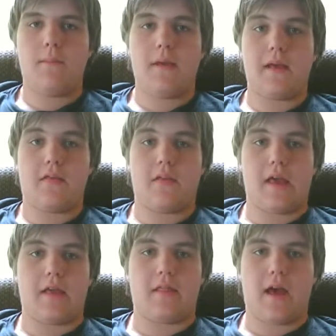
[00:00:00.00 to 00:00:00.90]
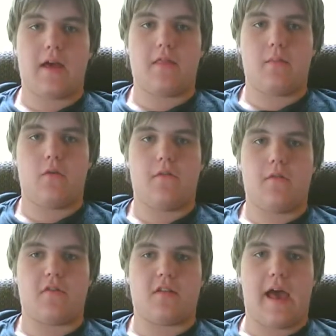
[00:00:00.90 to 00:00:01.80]
big thing that the movie
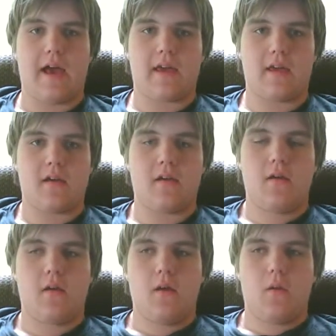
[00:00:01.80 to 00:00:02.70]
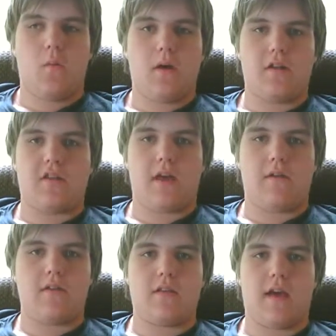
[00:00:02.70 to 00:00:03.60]
was lacking was
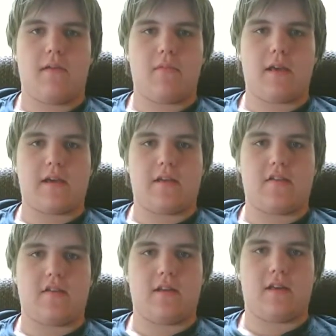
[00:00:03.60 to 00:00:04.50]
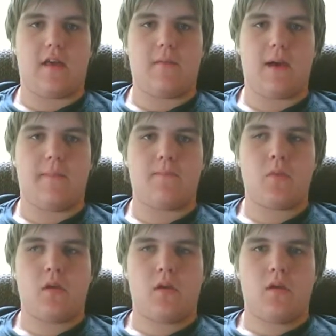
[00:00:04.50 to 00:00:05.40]
every time like a scene came up,
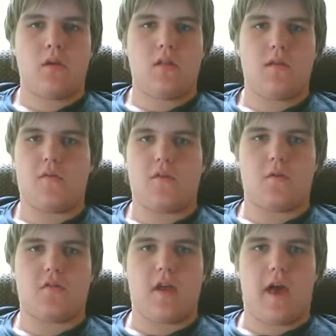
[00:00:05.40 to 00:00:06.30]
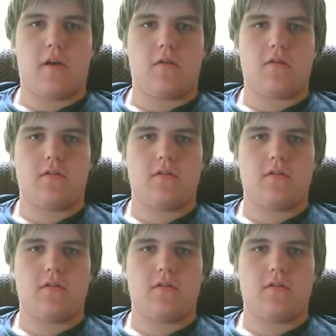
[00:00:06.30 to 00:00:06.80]
there was no sound.